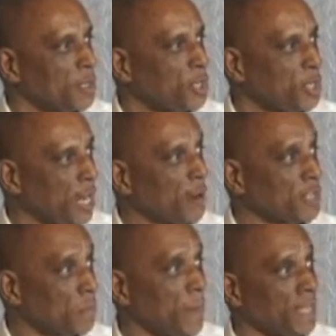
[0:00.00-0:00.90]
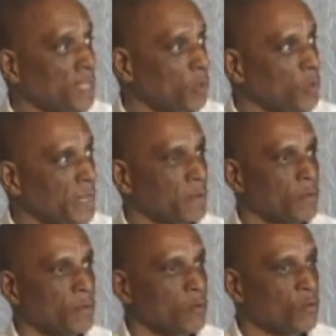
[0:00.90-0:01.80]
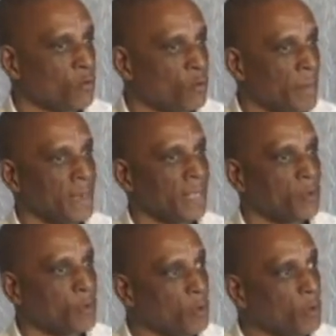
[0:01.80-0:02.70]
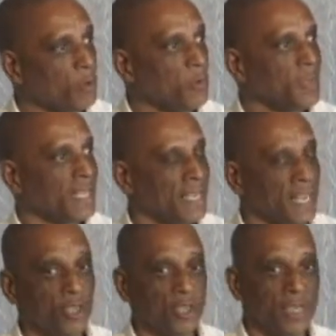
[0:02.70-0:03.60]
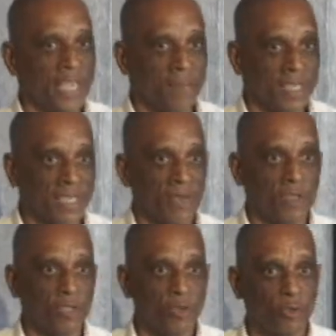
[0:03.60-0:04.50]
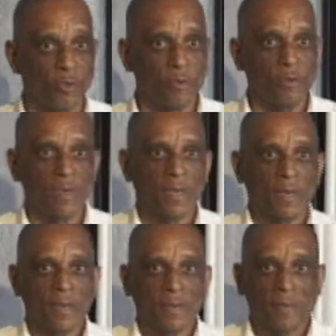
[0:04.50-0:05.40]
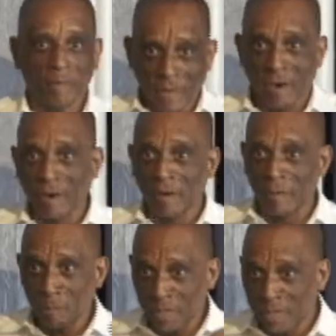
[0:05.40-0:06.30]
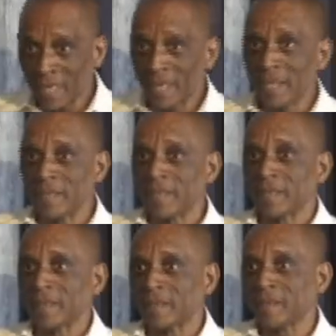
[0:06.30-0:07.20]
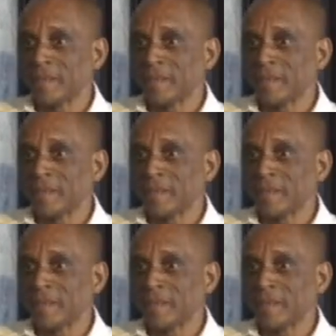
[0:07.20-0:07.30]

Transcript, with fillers: share space with women whose attention had been given to their particular